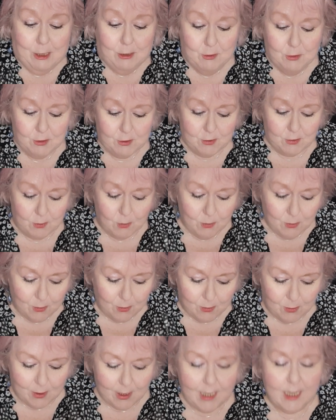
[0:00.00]

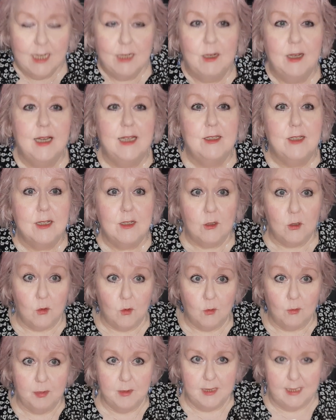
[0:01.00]
So
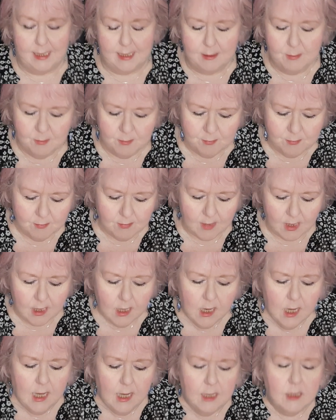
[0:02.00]
globally,
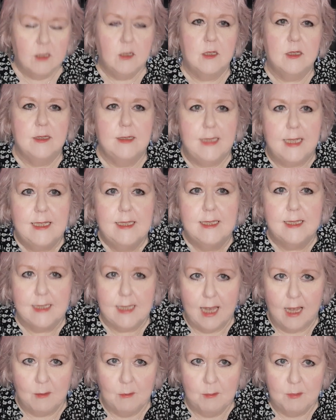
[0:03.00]
this
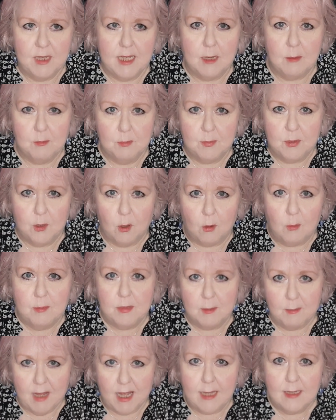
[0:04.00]
can be a
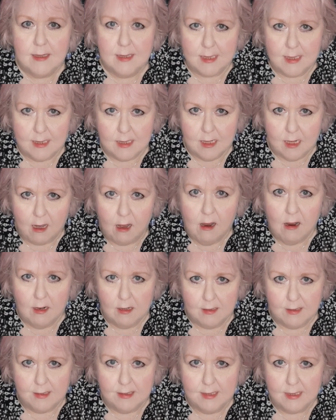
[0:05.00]
problematic
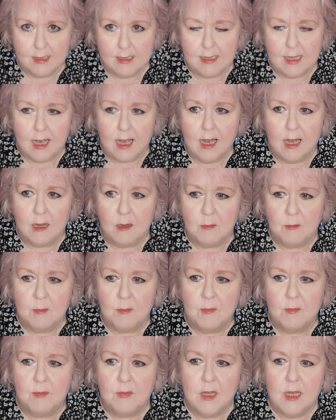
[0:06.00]
card
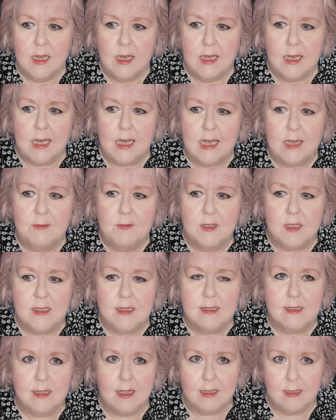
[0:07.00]
if
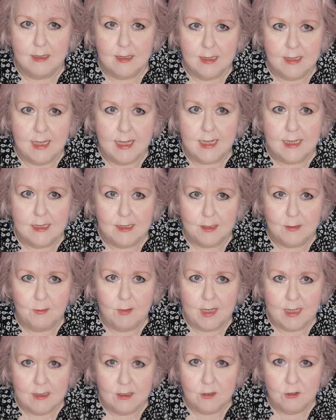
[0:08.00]
there's slightly negative
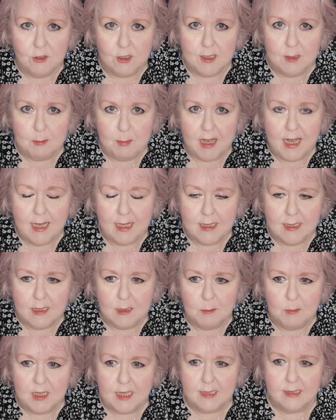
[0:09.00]
energies behind
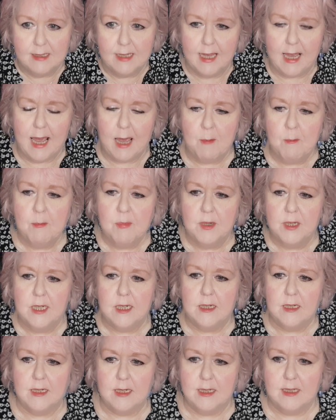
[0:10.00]
it, because the
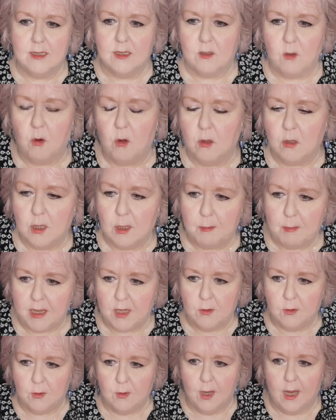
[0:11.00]
Emperor is all
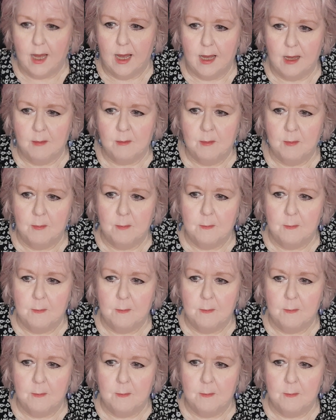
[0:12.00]
about